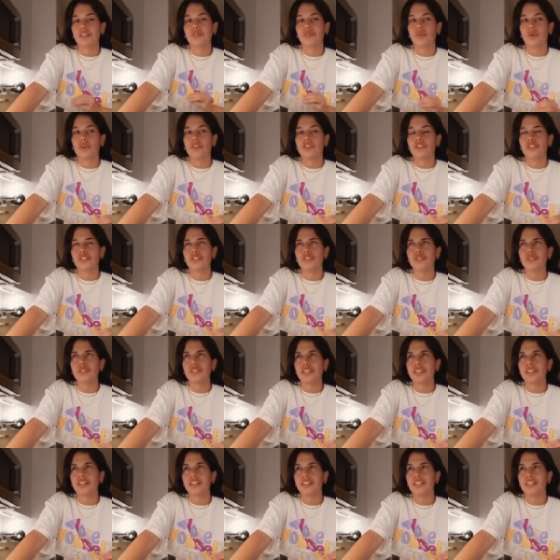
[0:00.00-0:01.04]
of orange juice. I
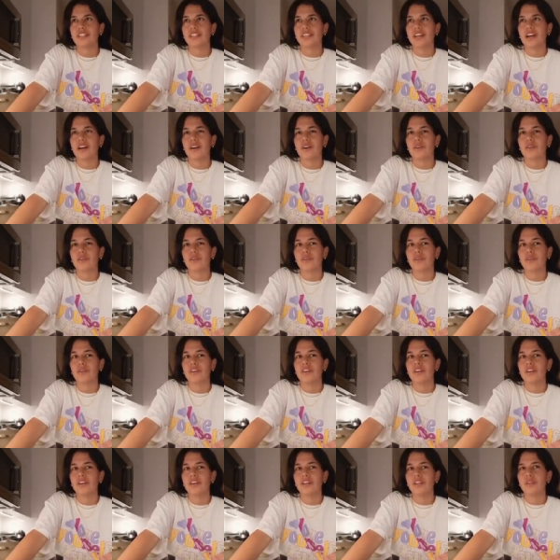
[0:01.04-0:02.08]
think that's how
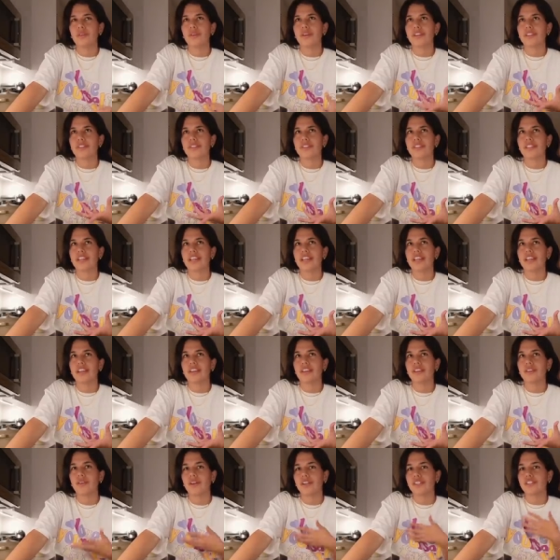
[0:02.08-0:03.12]
you guys are
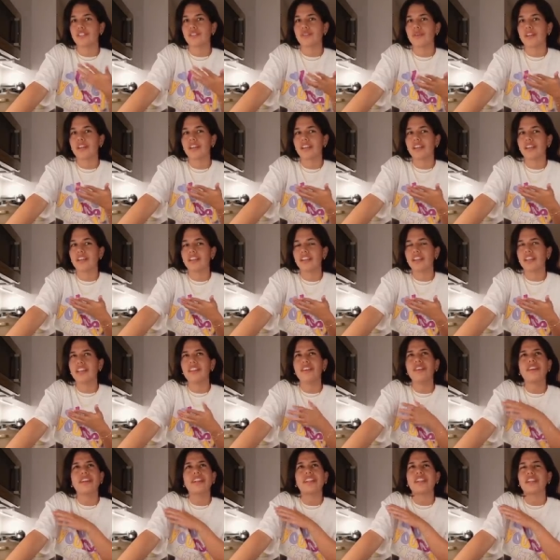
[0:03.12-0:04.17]
saying you guys do it
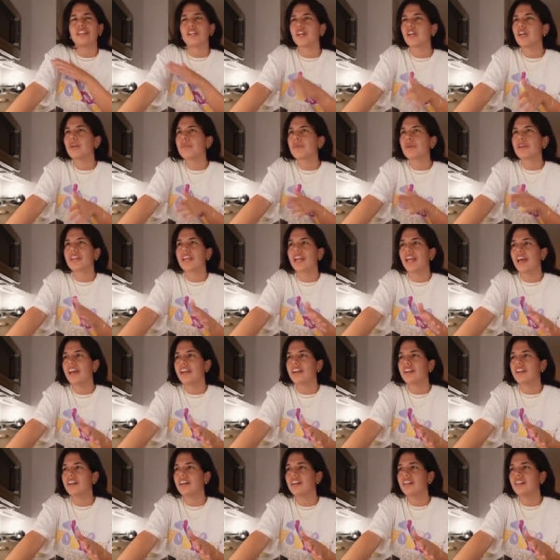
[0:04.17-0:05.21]
either in Europe or
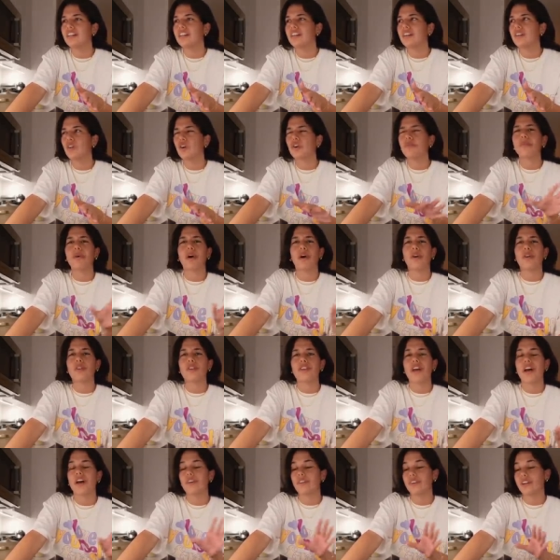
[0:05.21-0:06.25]
Canada or both.
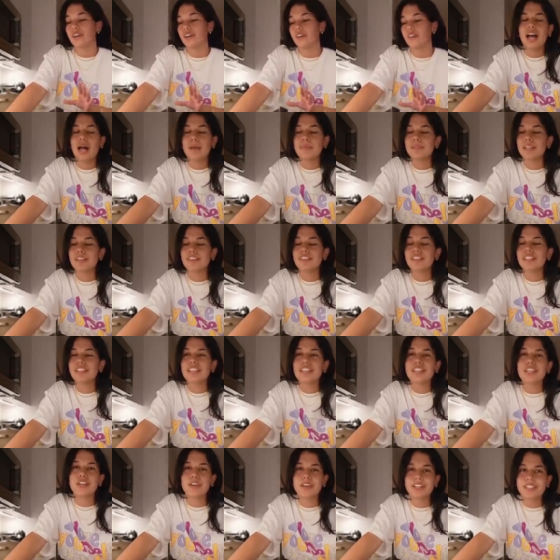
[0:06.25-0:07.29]
I don't know. I'm definitely
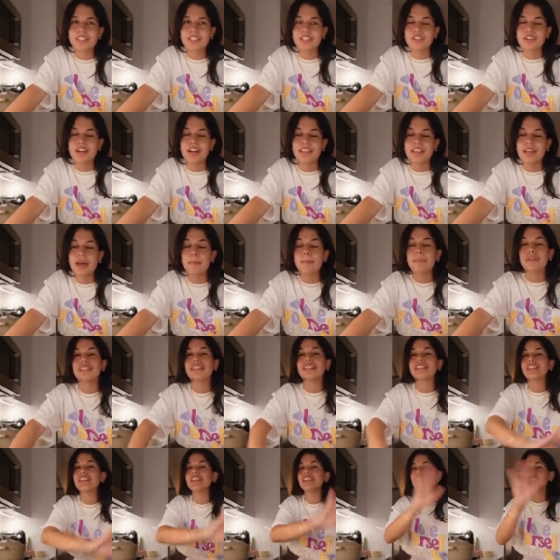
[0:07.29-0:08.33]
curious to try that, but
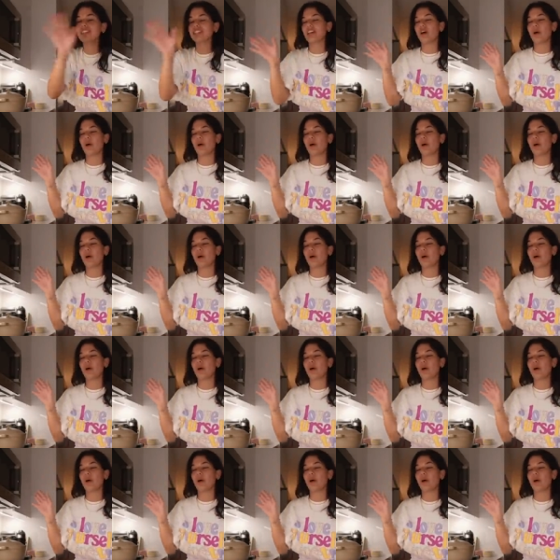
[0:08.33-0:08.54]
this is just